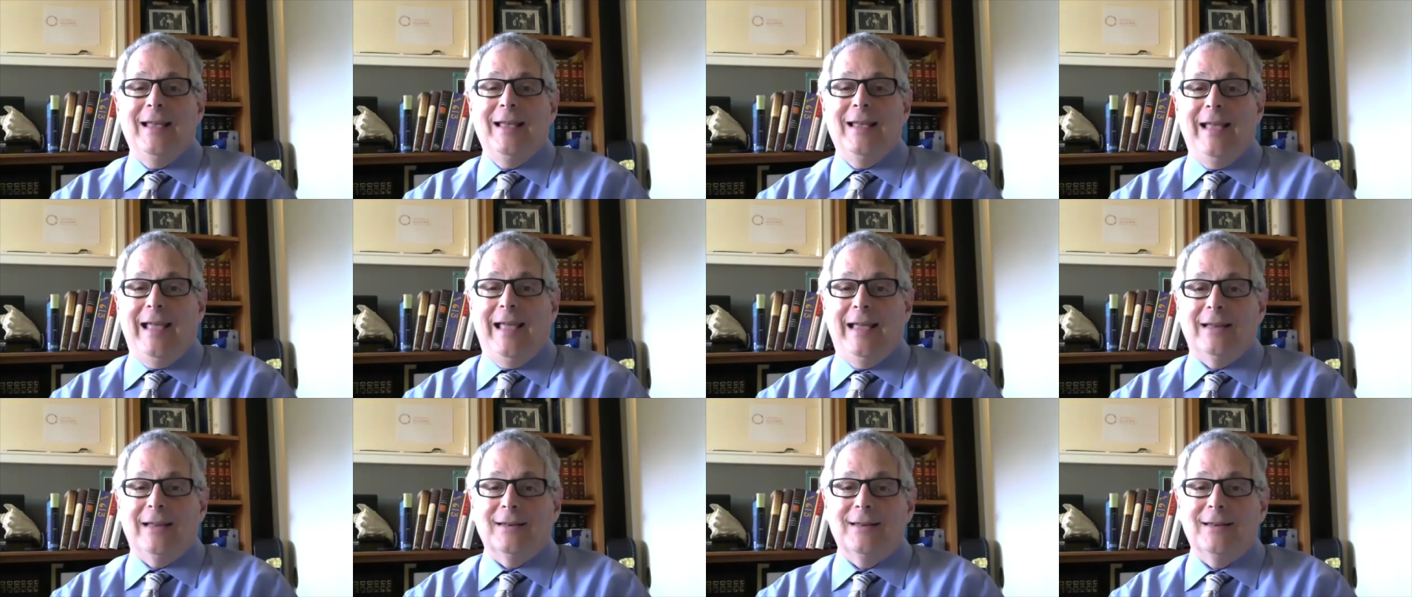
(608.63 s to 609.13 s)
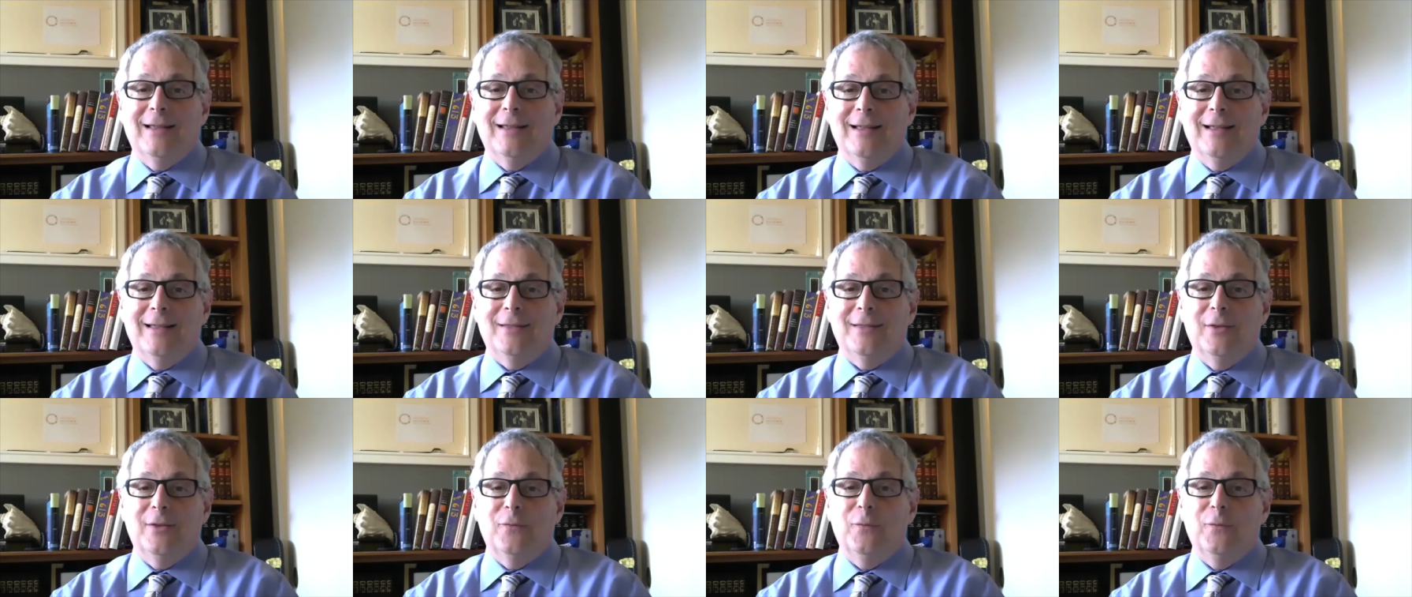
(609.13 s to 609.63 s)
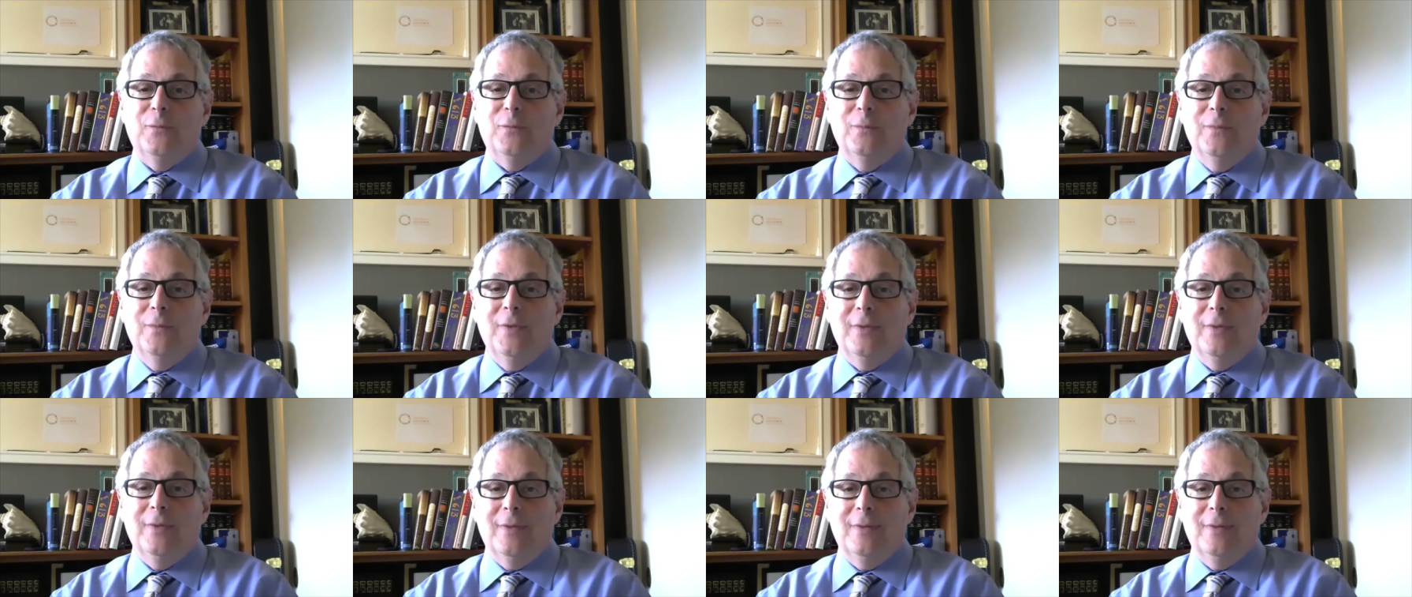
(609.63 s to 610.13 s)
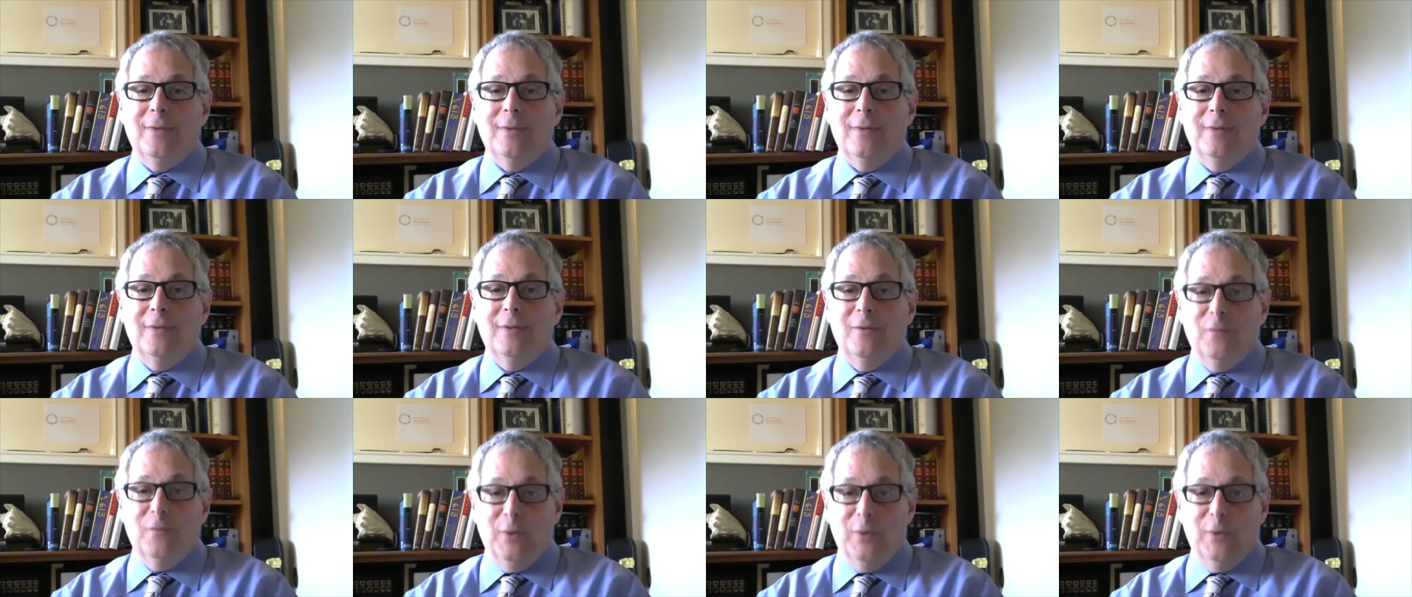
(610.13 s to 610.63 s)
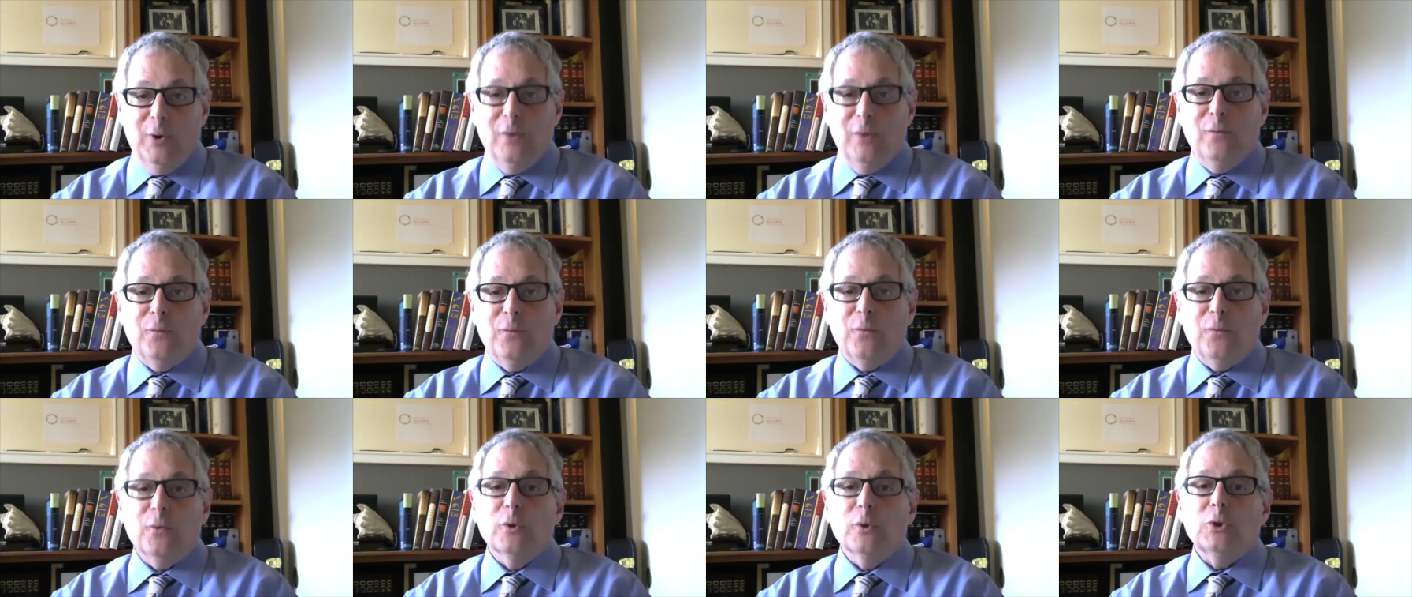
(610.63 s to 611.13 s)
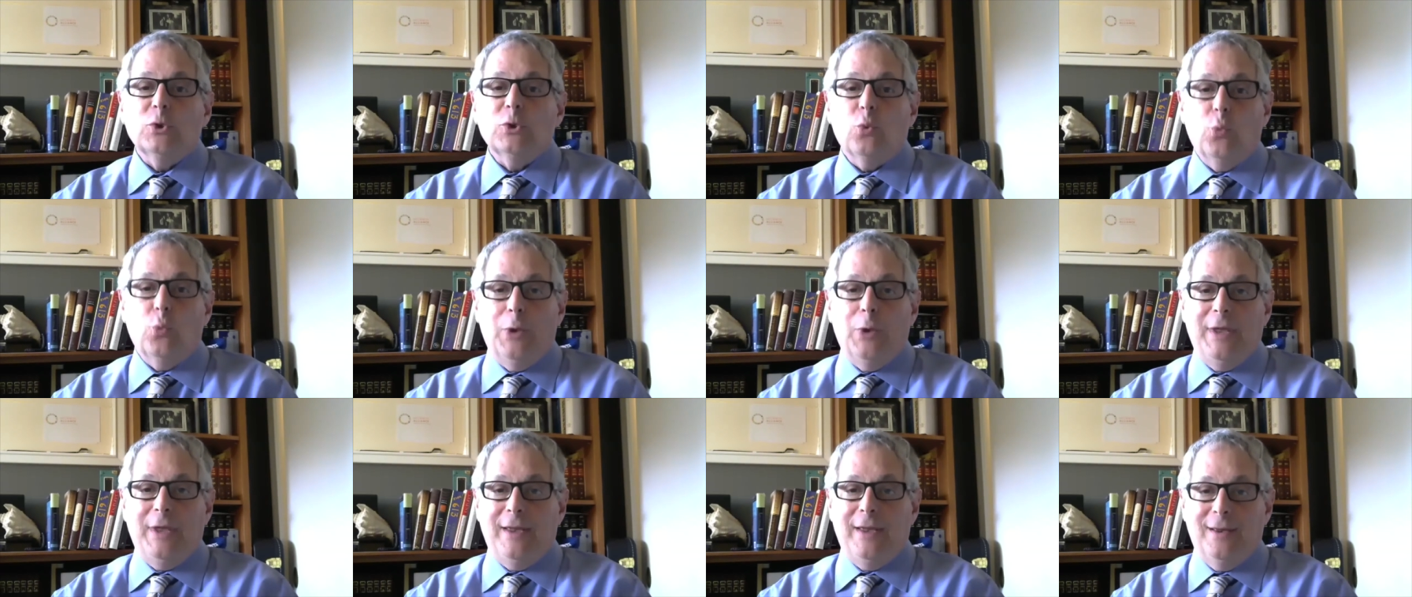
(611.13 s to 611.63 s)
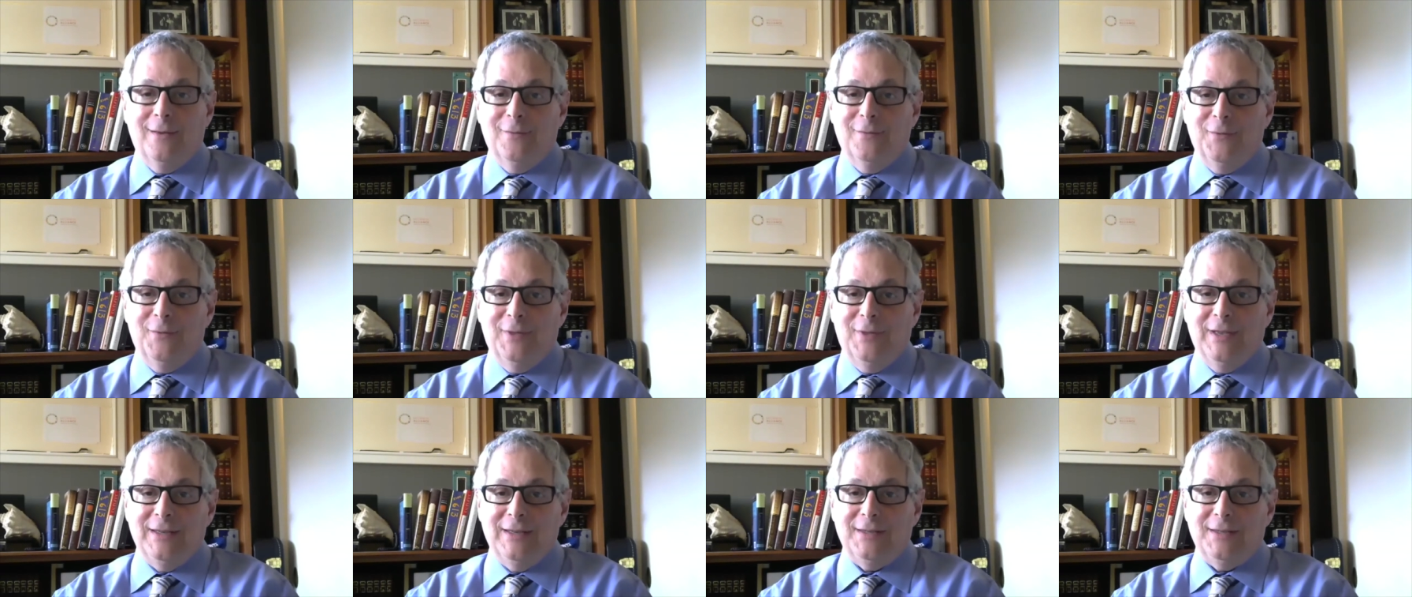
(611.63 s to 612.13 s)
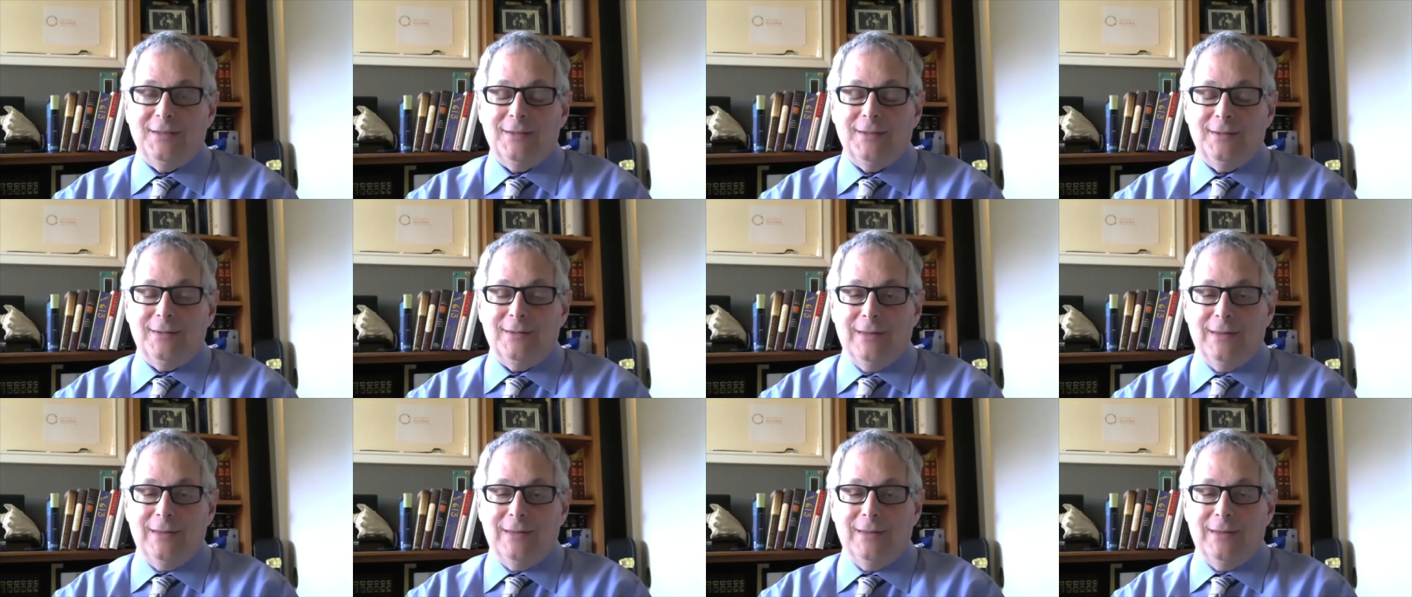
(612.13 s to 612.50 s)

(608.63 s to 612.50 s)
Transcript: And the very first week of this